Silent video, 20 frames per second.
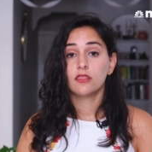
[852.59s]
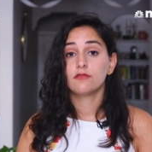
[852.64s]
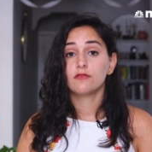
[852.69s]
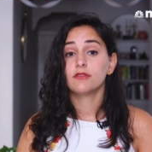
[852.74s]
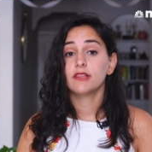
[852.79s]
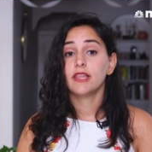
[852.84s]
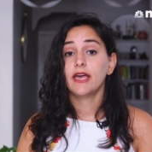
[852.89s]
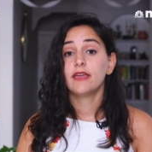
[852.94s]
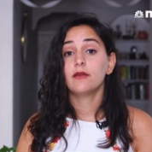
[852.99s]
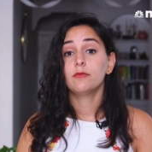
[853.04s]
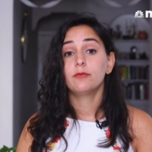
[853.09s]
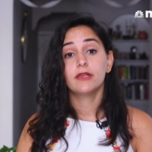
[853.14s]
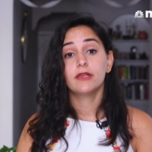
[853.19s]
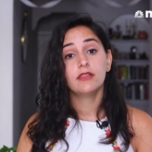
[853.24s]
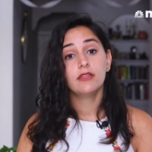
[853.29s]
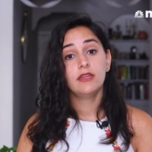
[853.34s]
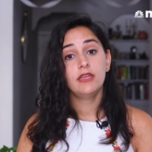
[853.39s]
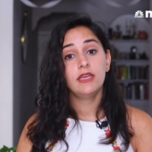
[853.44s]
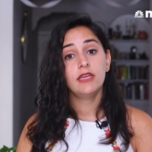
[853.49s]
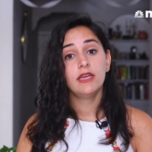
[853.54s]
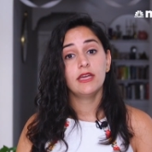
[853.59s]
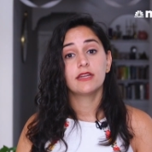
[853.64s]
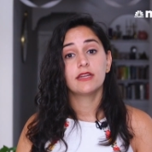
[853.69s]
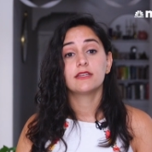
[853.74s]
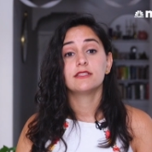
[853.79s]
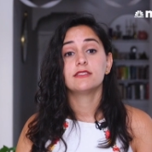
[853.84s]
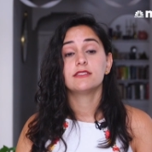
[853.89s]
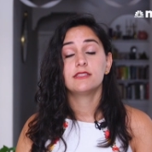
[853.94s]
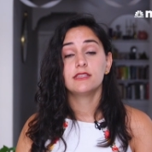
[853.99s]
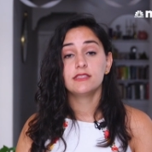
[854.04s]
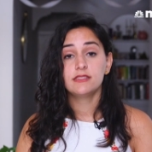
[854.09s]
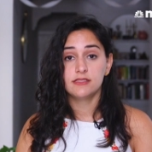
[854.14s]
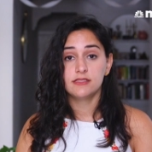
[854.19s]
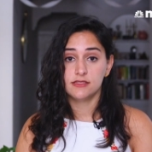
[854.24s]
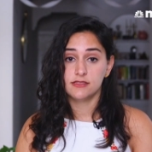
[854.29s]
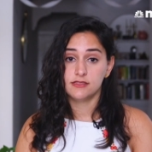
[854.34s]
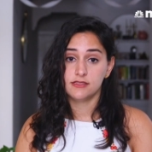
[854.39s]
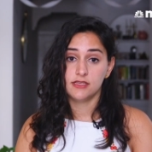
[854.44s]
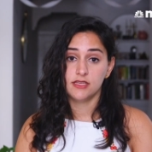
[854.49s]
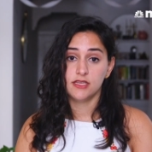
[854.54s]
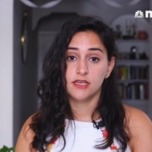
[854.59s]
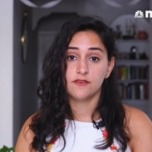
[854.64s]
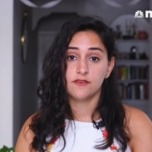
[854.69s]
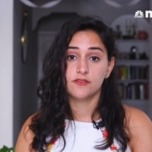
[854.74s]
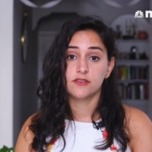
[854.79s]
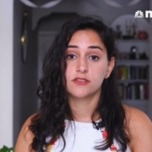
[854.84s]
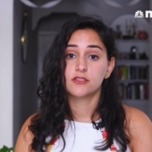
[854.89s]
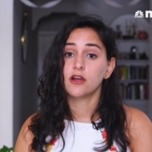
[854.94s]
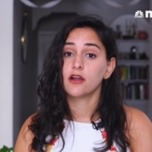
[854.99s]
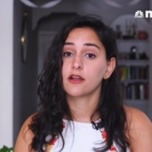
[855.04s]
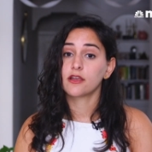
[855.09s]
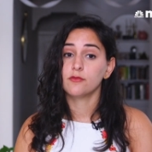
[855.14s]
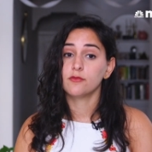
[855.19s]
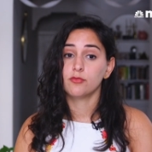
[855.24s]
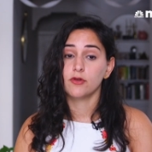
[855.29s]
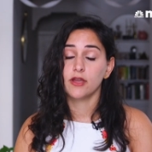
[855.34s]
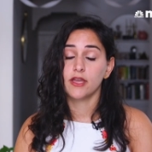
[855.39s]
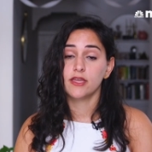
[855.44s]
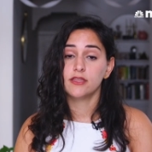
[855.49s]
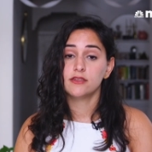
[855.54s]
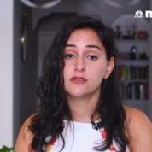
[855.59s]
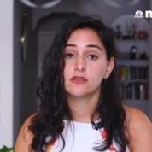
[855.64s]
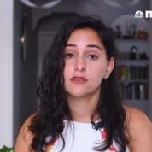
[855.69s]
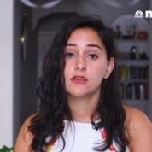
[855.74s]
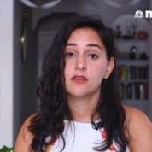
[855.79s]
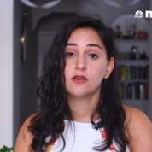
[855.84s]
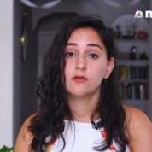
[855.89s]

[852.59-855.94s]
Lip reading: The reliability and consistency of the Target brand